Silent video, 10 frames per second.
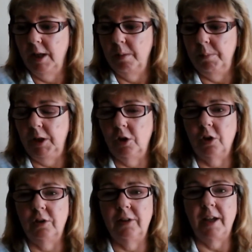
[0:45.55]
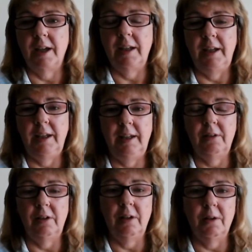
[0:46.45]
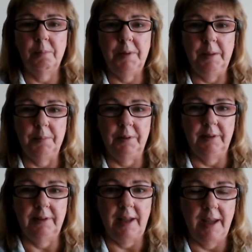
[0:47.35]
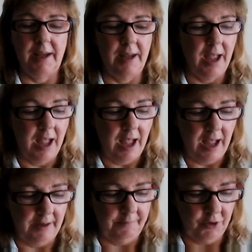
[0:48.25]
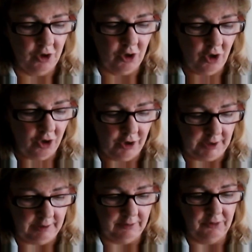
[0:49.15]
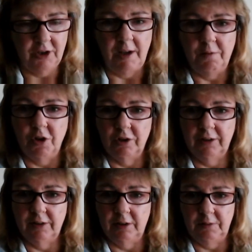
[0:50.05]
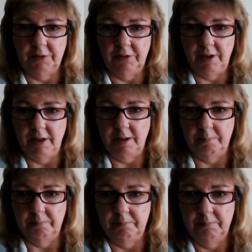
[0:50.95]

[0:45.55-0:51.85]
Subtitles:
because I hear a lot of people say, I've got coins, they've got silver in them.